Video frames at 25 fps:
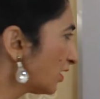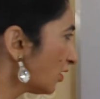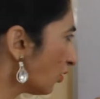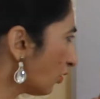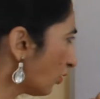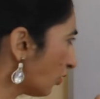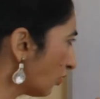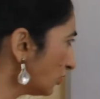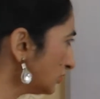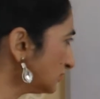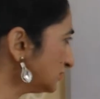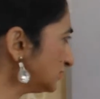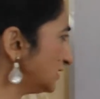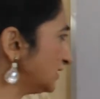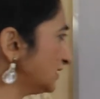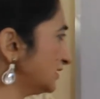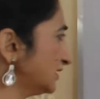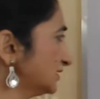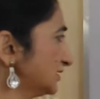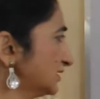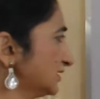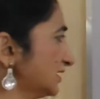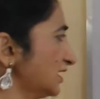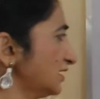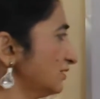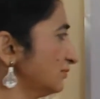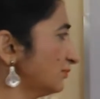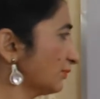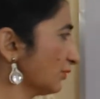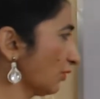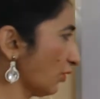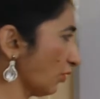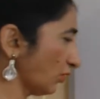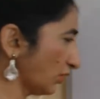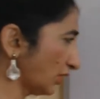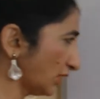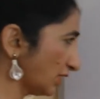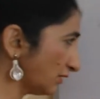On the other hand,
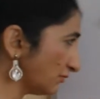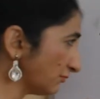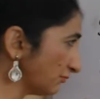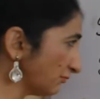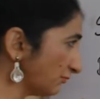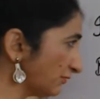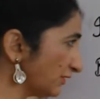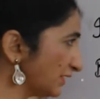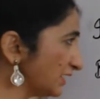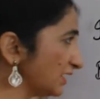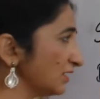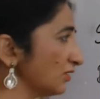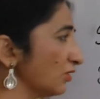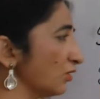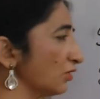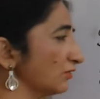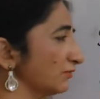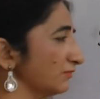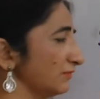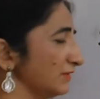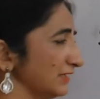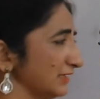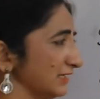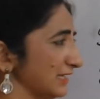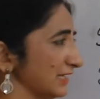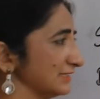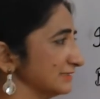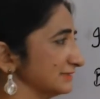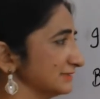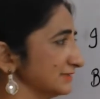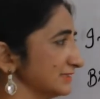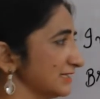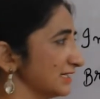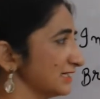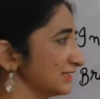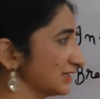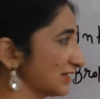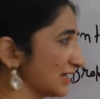broker fee or we can say
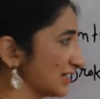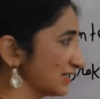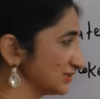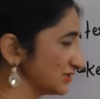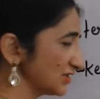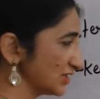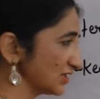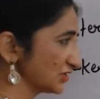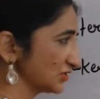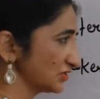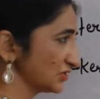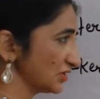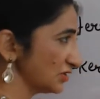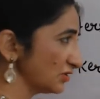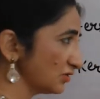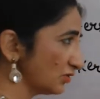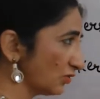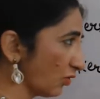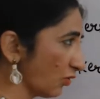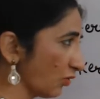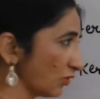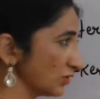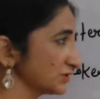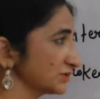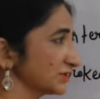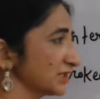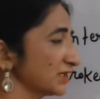that transaction cost